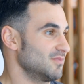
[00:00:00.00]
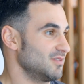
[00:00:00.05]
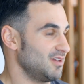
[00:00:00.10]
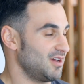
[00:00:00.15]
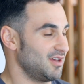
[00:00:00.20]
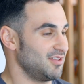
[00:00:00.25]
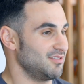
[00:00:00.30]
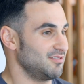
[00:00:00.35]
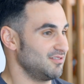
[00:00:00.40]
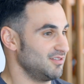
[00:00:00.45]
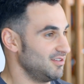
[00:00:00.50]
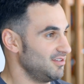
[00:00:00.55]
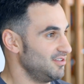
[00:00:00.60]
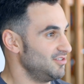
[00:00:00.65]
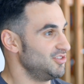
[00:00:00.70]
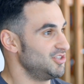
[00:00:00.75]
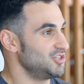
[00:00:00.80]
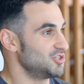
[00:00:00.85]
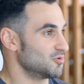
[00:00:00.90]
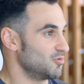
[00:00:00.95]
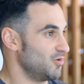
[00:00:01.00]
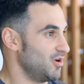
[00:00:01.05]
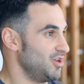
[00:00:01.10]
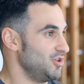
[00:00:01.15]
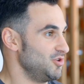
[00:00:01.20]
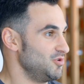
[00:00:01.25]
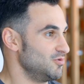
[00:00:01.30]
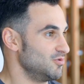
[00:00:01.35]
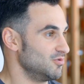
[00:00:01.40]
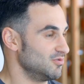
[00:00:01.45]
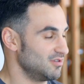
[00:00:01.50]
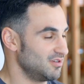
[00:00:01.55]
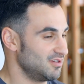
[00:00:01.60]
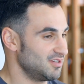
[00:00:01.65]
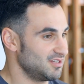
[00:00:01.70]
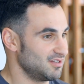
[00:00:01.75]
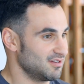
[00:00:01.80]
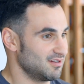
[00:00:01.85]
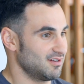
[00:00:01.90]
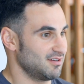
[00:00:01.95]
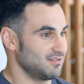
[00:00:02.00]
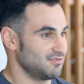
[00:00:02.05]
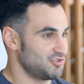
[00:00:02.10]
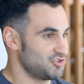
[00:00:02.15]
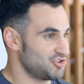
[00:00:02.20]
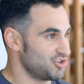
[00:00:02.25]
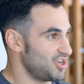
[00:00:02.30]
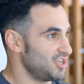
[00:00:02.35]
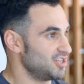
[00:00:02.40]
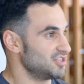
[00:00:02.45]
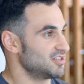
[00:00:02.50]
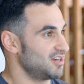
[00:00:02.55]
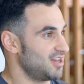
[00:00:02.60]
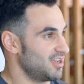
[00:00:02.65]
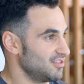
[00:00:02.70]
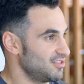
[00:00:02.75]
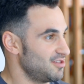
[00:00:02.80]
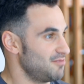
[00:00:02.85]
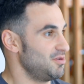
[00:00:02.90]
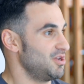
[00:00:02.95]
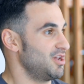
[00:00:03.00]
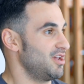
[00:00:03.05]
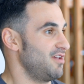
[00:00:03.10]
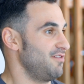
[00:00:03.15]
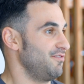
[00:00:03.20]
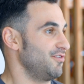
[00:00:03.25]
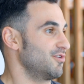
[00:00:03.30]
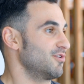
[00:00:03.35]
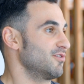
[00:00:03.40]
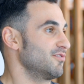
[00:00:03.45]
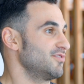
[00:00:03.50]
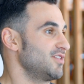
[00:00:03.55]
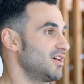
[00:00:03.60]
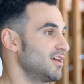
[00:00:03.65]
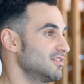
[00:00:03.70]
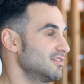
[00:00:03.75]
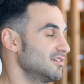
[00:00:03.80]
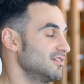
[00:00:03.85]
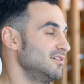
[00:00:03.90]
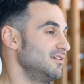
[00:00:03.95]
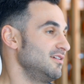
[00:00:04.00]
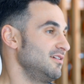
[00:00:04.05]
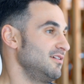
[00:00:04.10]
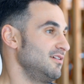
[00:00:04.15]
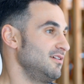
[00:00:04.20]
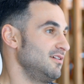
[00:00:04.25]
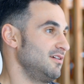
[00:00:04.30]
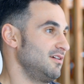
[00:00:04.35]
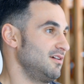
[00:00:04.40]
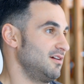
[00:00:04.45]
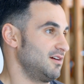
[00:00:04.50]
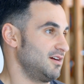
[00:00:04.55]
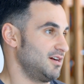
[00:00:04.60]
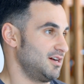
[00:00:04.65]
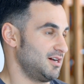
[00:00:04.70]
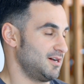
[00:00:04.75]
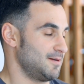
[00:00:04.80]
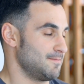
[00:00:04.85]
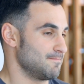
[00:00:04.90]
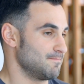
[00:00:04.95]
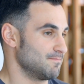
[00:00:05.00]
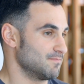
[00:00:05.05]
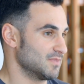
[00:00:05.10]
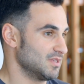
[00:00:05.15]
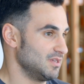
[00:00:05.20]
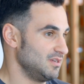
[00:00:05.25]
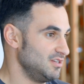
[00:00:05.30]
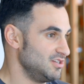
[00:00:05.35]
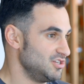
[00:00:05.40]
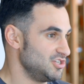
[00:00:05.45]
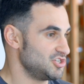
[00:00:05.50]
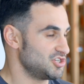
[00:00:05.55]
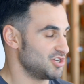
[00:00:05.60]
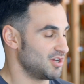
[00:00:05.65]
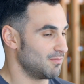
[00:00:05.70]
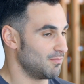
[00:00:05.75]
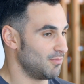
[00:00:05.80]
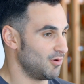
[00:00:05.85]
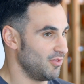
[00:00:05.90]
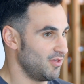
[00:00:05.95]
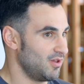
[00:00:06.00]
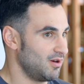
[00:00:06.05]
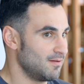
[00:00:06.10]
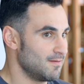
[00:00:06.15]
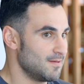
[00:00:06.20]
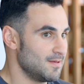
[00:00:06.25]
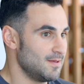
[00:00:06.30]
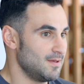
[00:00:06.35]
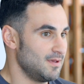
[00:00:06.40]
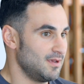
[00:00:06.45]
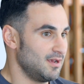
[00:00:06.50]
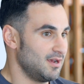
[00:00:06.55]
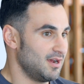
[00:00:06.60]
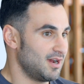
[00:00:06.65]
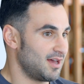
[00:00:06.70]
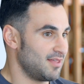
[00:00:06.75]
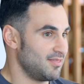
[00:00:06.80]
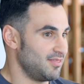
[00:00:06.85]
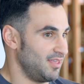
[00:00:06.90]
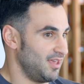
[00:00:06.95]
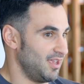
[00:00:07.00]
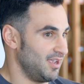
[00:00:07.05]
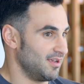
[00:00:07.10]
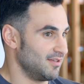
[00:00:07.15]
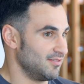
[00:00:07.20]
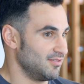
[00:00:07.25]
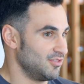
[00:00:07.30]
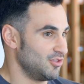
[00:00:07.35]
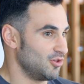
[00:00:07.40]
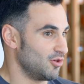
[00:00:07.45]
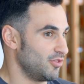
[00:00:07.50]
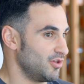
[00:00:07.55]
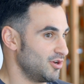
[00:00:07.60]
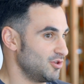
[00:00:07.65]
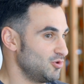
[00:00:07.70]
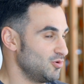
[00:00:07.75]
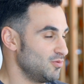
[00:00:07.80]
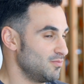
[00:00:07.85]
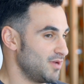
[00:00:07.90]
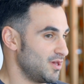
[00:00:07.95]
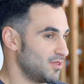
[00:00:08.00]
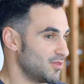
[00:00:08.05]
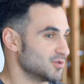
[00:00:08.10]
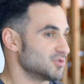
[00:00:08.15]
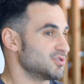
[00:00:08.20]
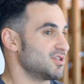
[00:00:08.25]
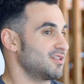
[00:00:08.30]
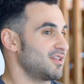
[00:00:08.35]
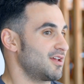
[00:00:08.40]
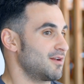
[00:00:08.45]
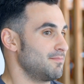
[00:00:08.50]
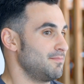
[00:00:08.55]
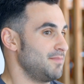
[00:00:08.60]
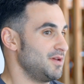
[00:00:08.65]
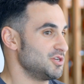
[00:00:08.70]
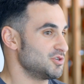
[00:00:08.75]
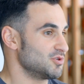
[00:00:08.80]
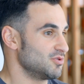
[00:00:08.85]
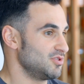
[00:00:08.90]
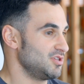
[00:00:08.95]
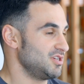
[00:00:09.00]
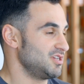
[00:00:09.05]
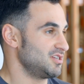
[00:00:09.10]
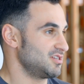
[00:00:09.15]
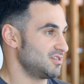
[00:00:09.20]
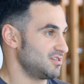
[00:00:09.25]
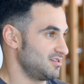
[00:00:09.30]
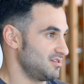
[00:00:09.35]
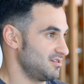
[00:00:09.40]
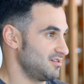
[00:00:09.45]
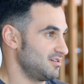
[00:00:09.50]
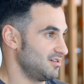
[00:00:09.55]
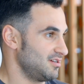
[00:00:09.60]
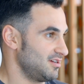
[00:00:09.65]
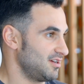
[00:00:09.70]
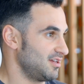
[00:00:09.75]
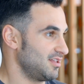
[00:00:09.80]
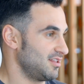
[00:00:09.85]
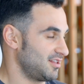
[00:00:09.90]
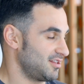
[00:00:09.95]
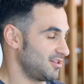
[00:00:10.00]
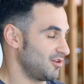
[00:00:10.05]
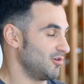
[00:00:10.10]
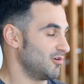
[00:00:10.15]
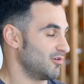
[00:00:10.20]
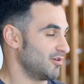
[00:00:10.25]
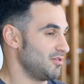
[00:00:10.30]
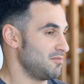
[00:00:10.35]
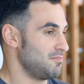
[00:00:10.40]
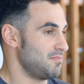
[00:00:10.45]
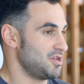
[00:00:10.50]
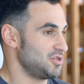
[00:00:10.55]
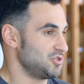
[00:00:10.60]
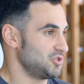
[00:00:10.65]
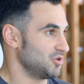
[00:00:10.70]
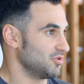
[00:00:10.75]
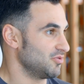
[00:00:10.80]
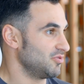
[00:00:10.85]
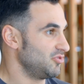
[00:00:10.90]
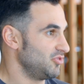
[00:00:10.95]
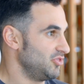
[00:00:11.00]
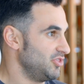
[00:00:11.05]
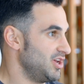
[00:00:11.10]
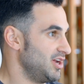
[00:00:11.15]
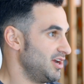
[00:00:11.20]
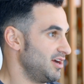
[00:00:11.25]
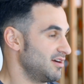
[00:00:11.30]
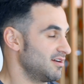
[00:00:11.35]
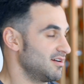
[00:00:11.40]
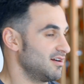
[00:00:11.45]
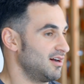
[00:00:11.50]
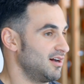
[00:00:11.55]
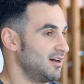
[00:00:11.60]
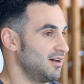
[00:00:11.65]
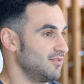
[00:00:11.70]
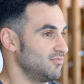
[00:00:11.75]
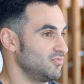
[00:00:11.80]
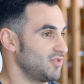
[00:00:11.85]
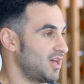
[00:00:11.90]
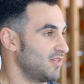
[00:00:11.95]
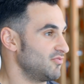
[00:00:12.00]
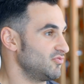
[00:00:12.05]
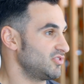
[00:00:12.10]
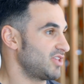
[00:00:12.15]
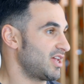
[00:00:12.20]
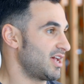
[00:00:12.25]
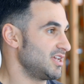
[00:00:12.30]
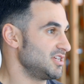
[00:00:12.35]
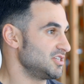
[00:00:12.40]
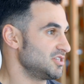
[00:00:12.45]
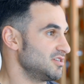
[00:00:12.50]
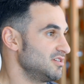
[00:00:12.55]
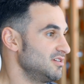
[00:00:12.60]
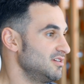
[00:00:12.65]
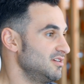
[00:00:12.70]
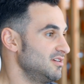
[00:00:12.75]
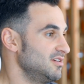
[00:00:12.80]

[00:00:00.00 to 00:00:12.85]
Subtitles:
And in this way, you change like the behavior of that initial model. And then the other two methods that are based on this, that I already mentioned, there and TICE,